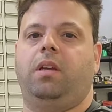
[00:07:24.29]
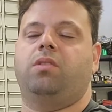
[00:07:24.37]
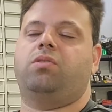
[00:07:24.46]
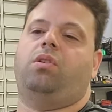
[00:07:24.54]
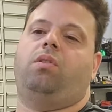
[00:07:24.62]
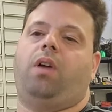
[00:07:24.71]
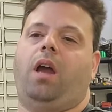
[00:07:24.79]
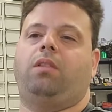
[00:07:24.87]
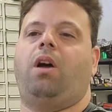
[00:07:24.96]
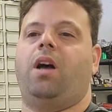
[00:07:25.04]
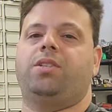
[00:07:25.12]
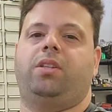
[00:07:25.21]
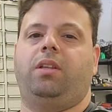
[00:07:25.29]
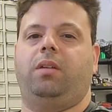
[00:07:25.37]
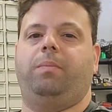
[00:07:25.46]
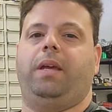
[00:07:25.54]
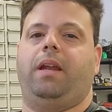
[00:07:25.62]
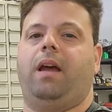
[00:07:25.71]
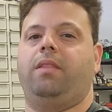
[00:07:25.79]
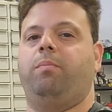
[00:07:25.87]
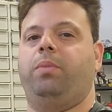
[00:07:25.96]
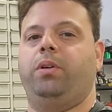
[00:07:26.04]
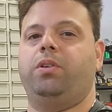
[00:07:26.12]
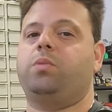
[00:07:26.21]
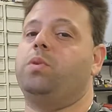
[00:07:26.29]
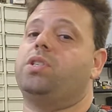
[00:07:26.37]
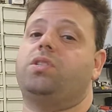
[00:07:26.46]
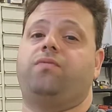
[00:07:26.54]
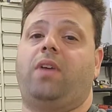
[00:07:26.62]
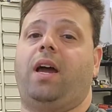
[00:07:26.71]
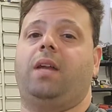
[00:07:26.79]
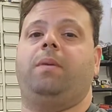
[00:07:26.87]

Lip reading: So I lost a little bit on the boost, which is fine,